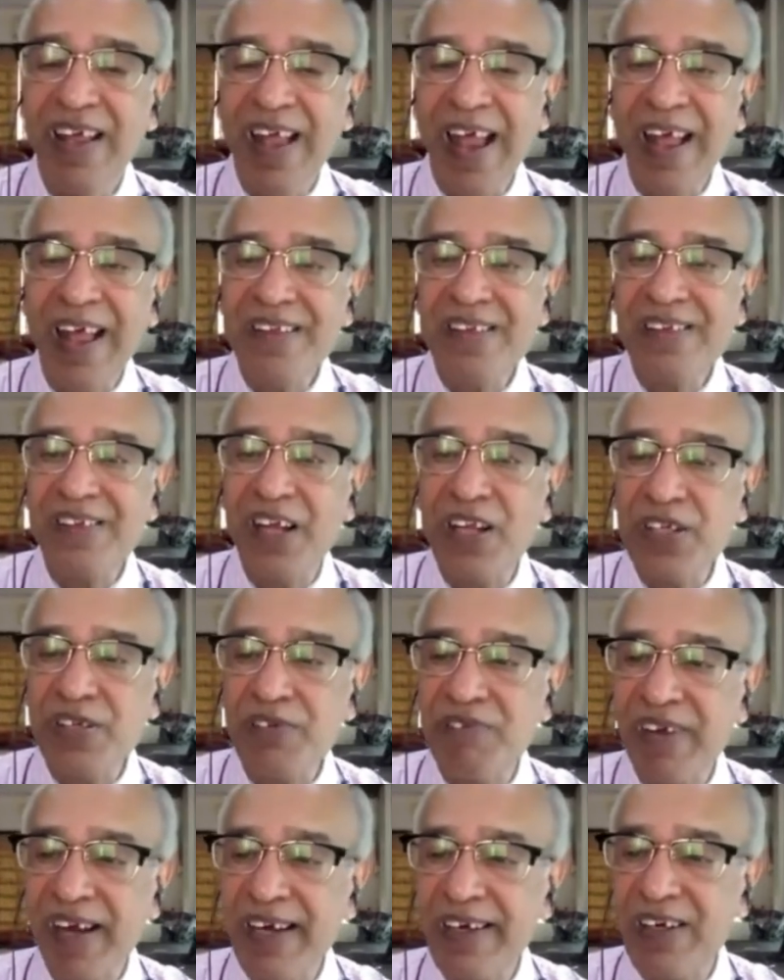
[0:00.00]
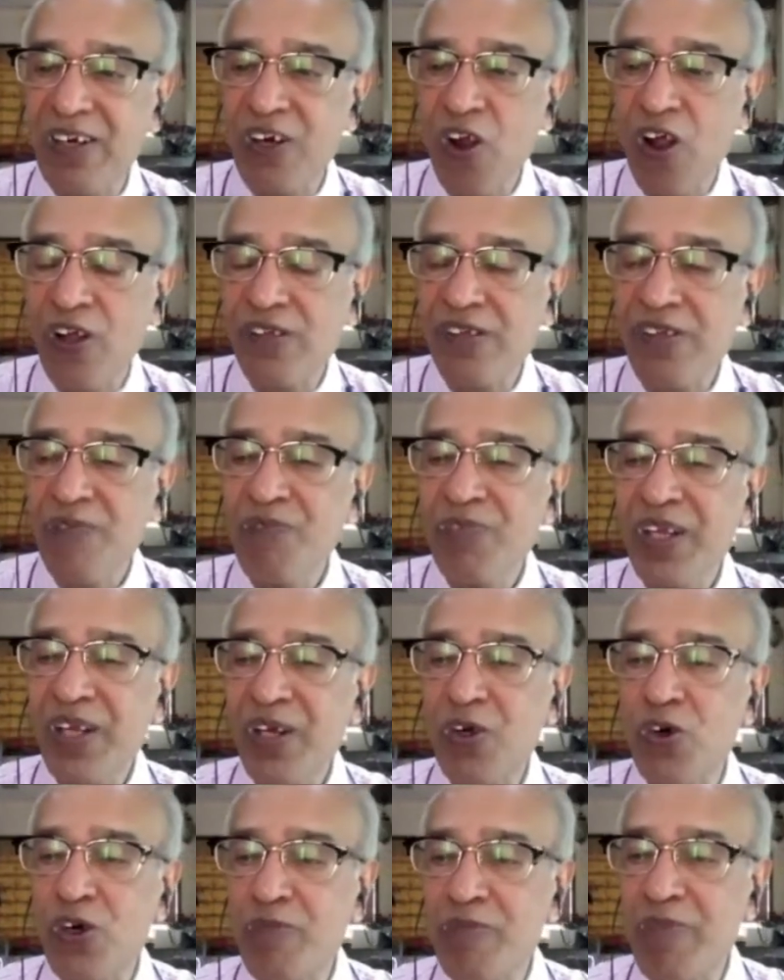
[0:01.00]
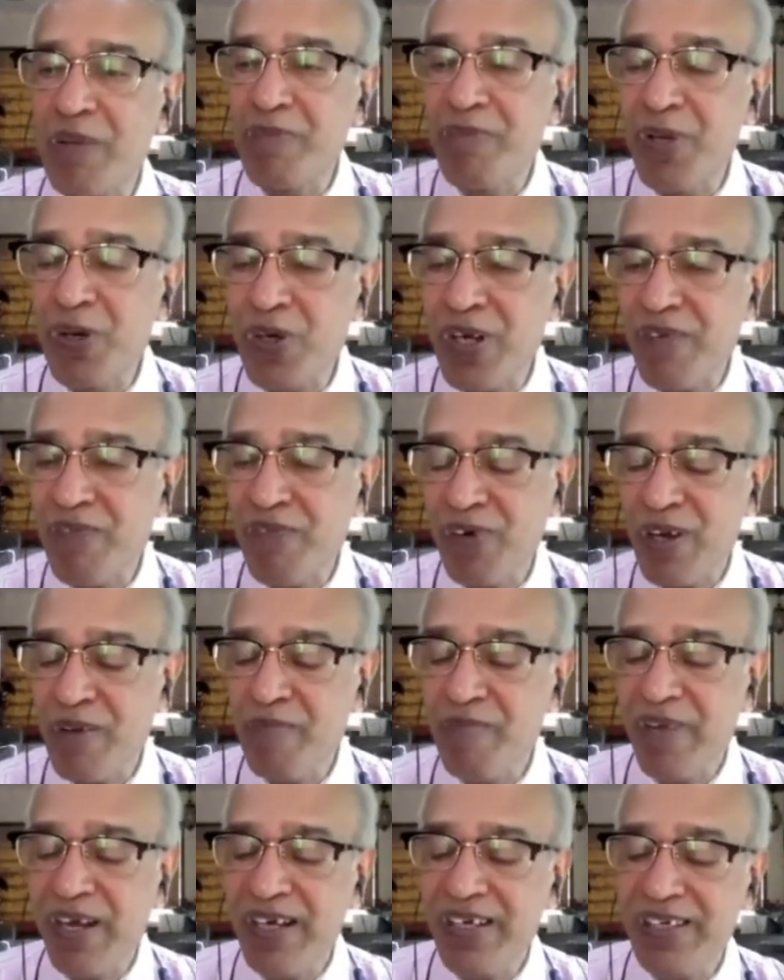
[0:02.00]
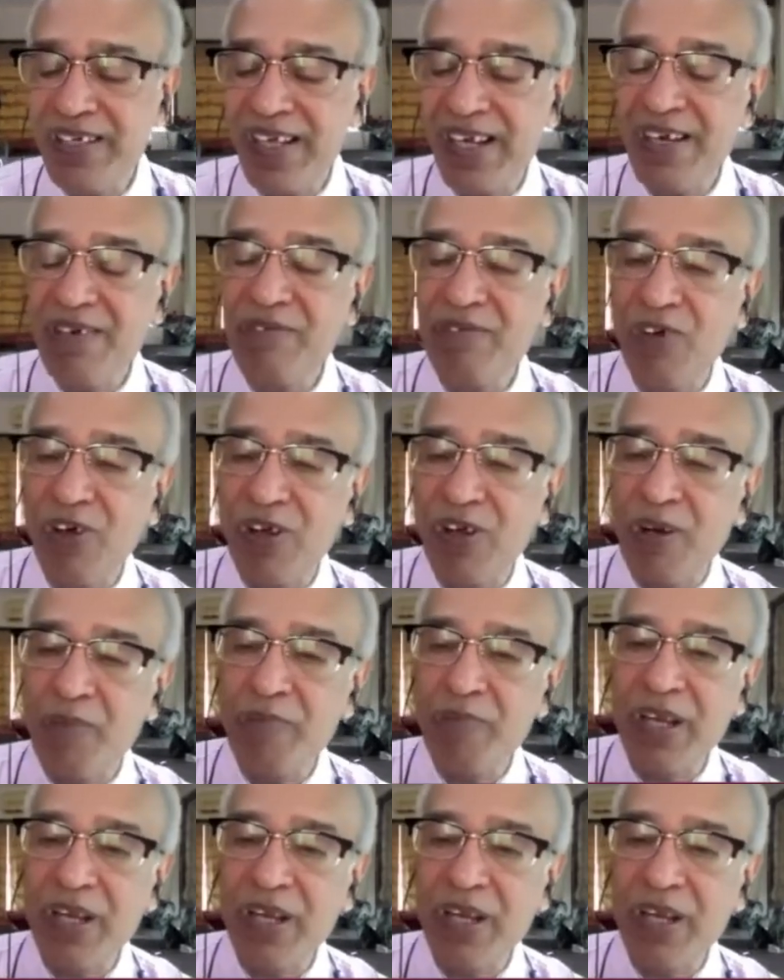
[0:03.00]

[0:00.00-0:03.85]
And such weight loss could be beautifully maintained for a